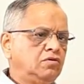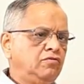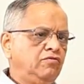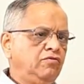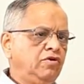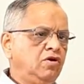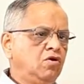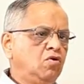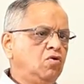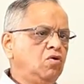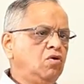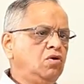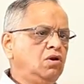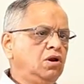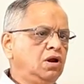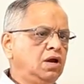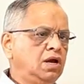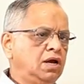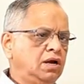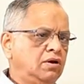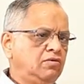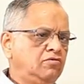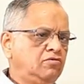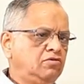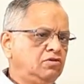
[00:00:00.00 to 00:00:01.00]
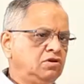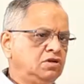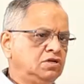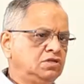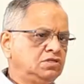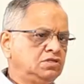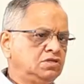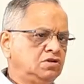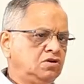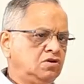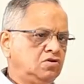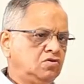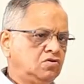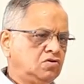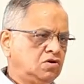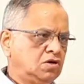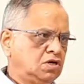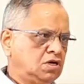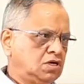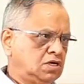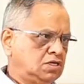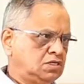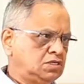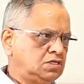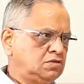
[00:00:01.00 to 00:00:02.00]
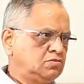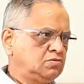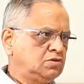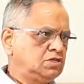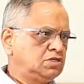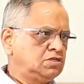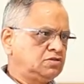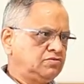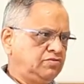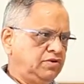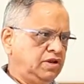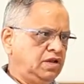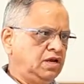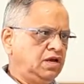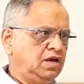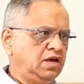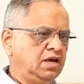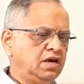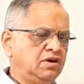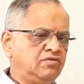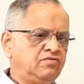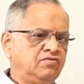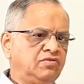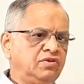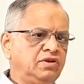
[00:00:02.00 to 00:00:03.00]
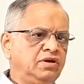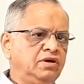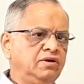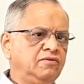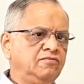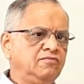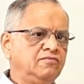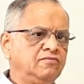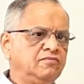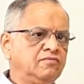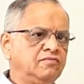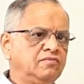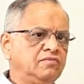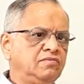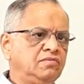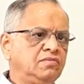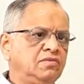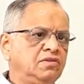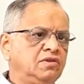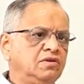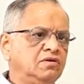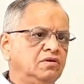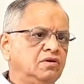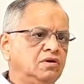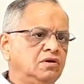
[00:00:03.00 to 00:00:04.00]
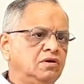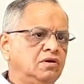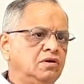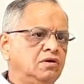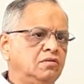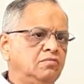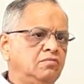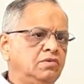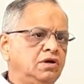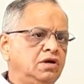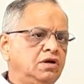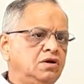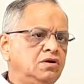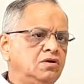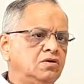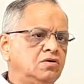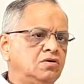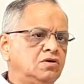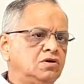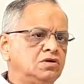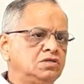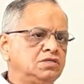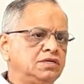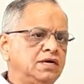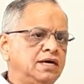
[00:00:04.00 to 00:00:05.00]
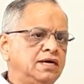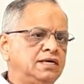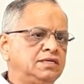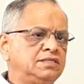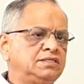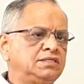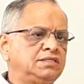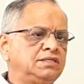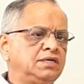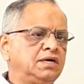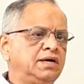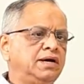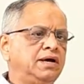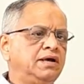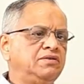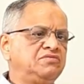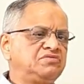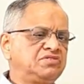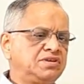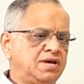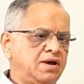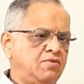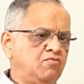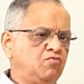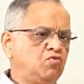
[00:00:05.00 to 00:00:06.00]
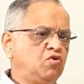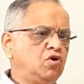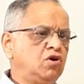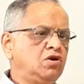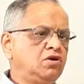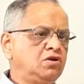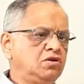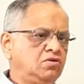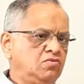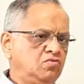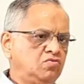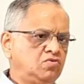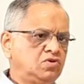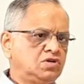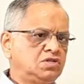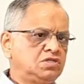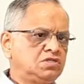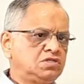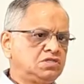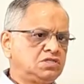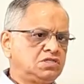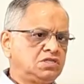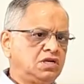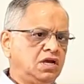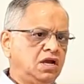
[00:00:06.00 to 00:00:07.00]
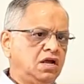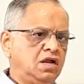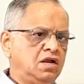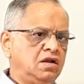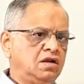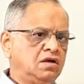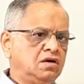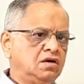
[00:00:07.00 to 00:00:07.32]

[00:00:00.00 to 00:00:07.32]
we all have to listen to our customers very carefully, because as Sam Walton once said,